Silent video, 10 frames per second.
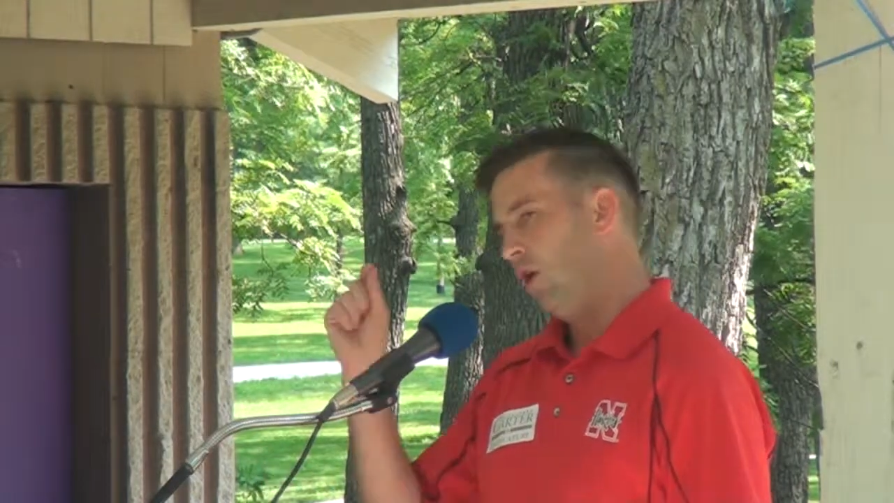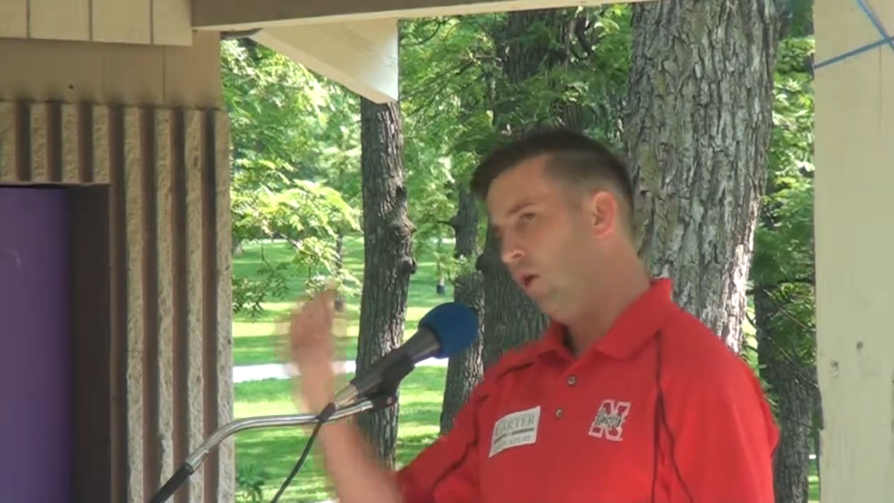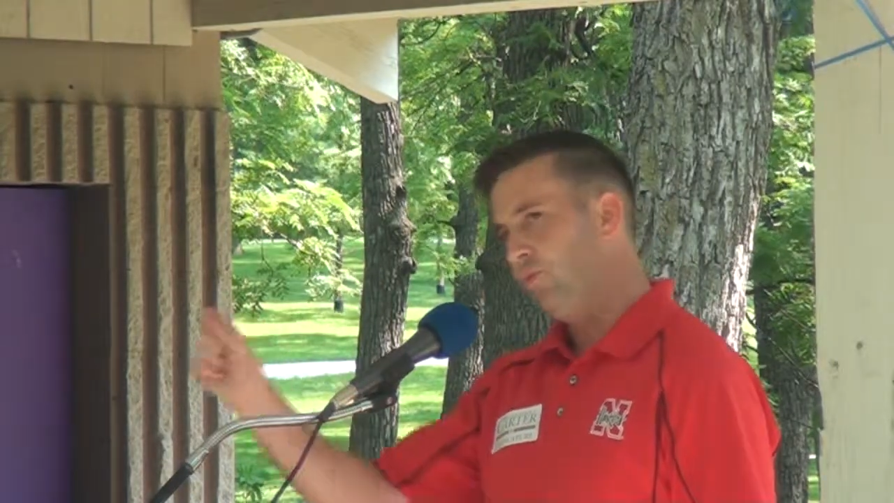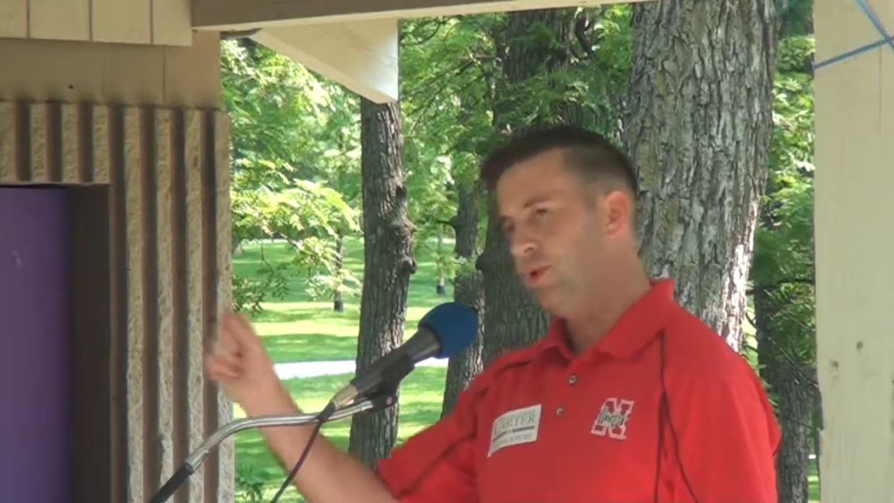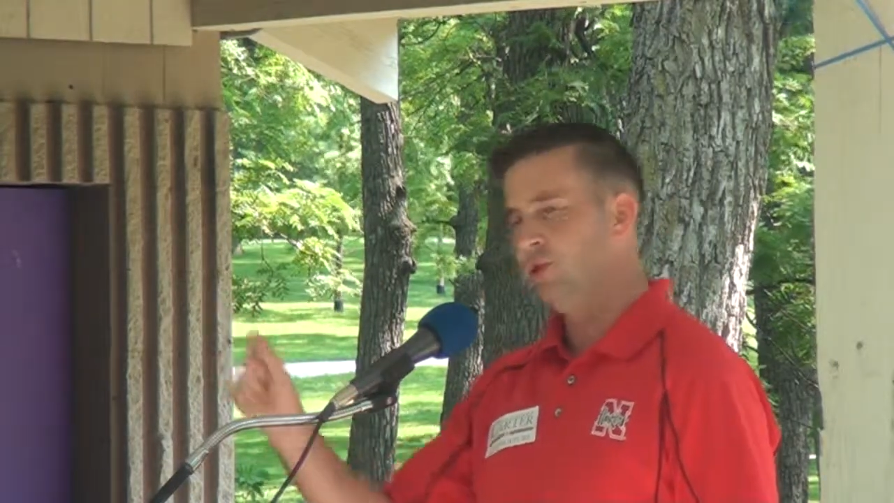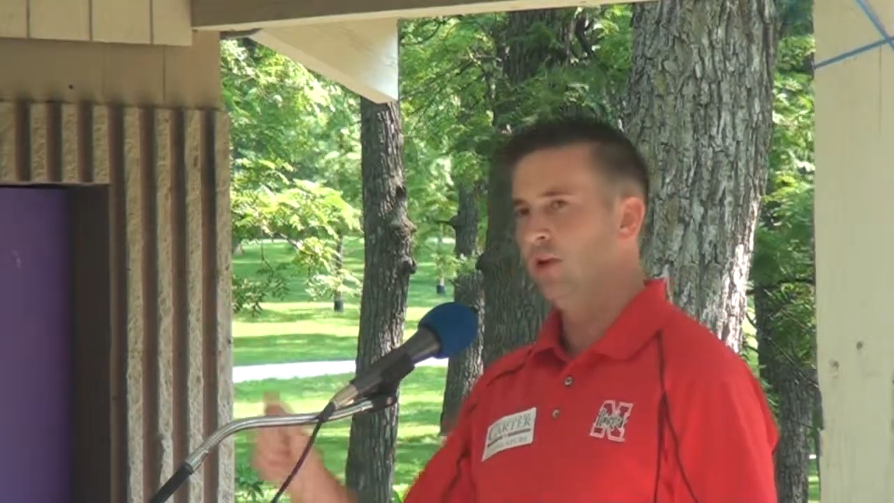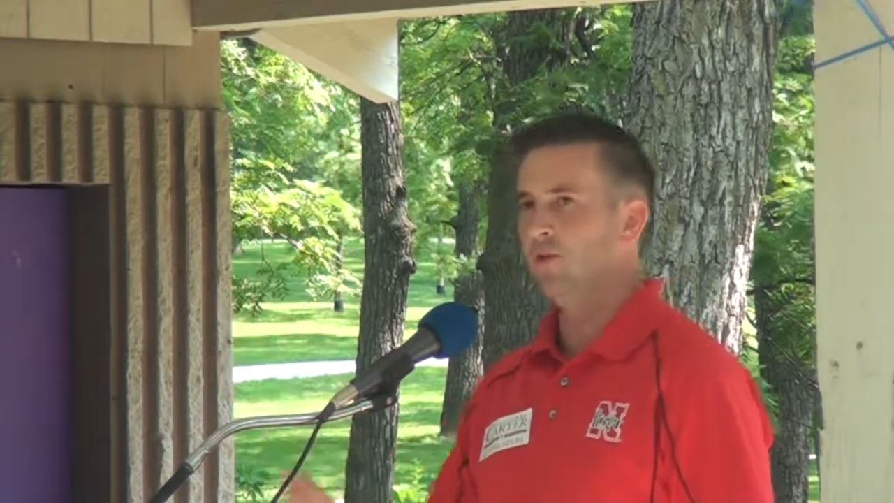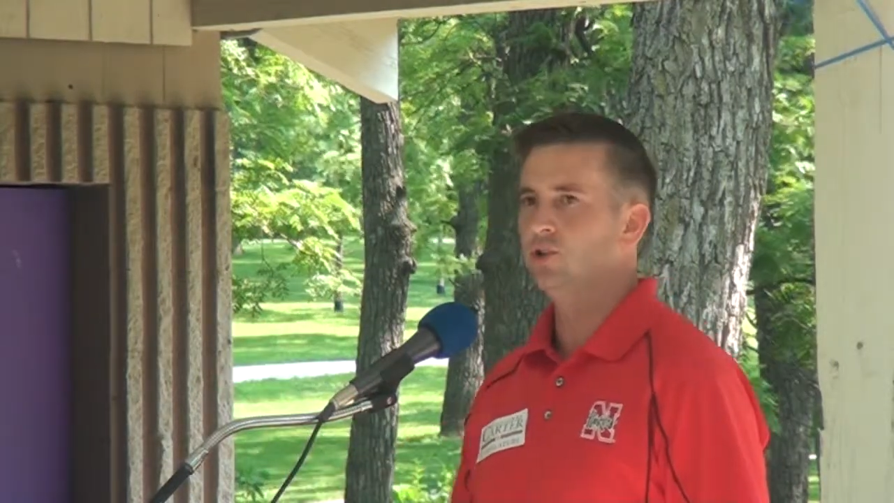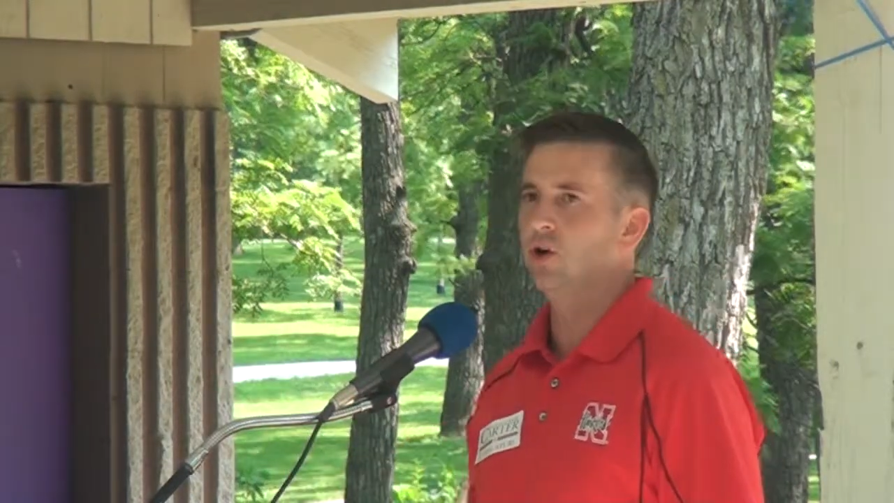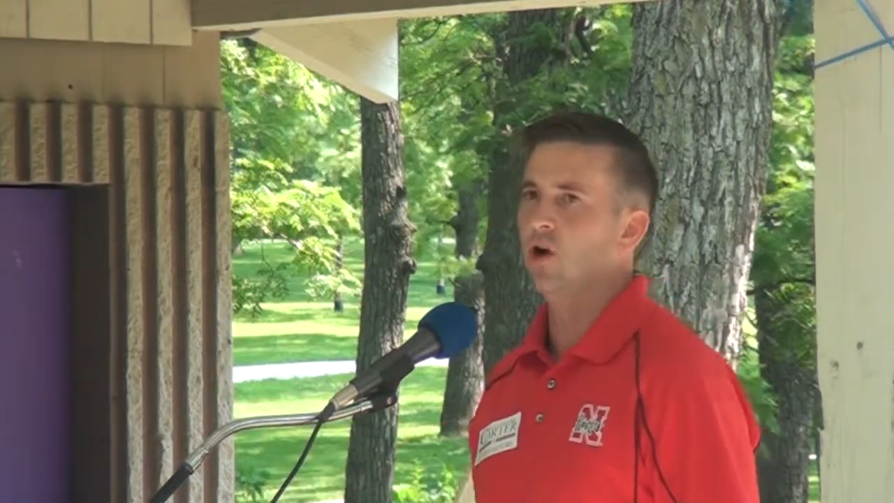Hopefully
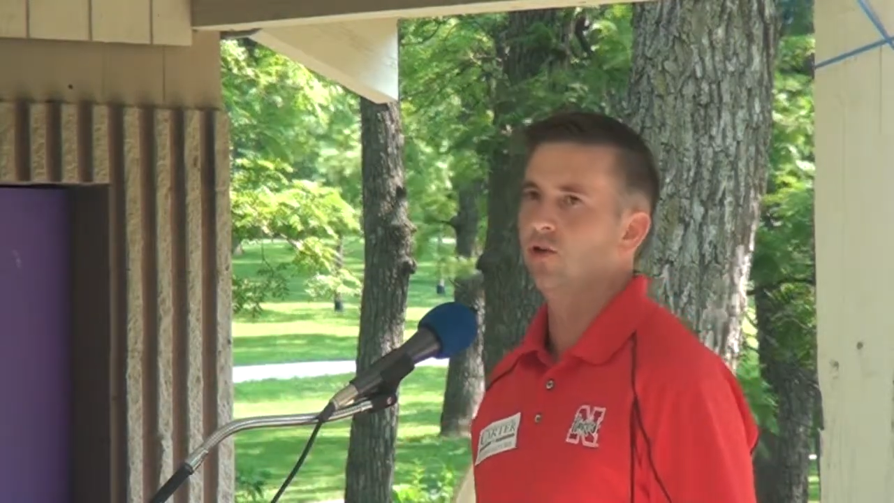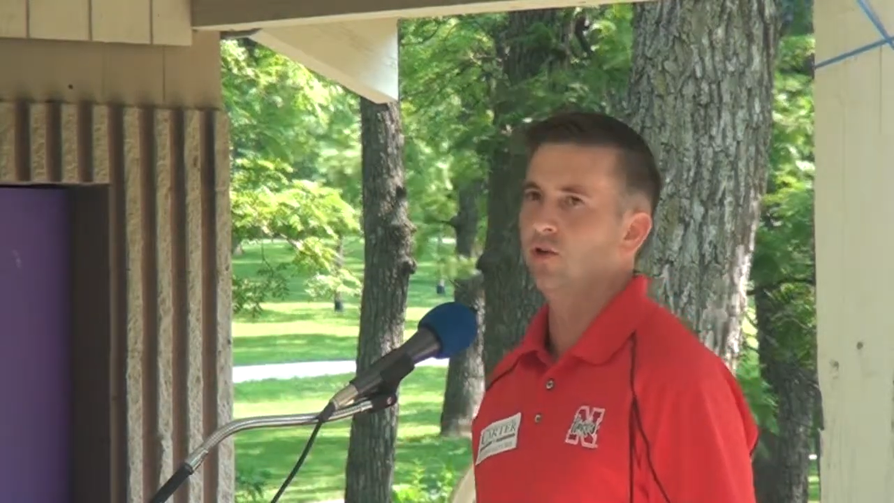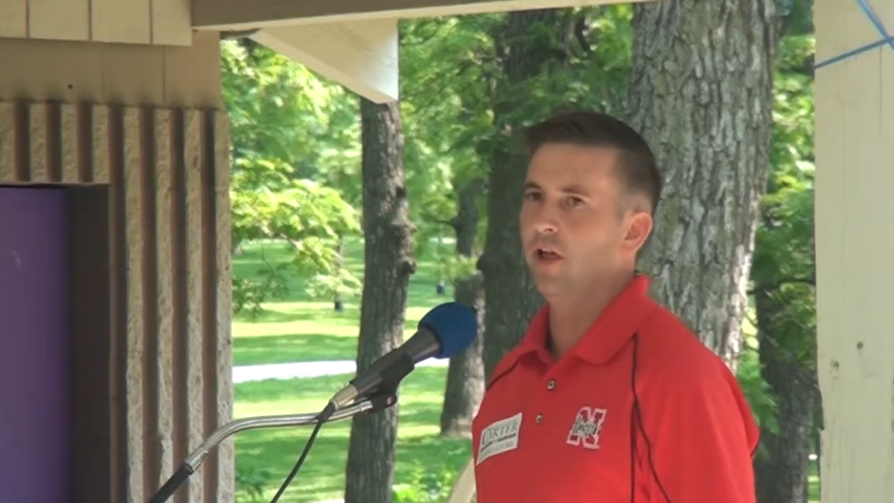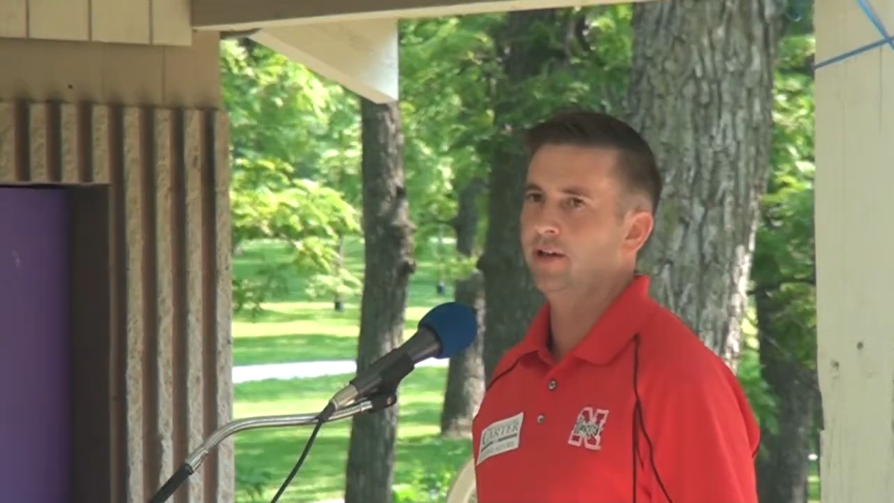send Rich Carter to the